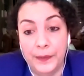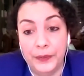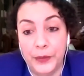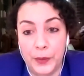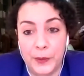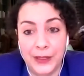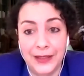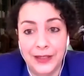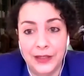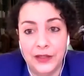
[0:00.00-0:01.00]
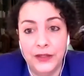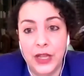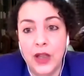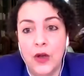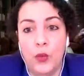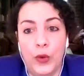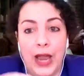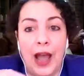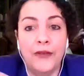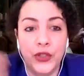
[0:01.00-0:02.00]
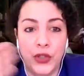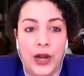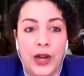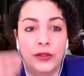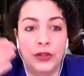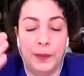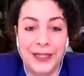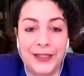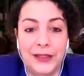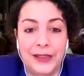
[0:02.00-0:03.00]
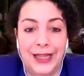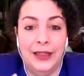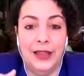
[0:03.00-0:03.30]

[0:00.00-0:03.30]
representatives, we have shared repeatedly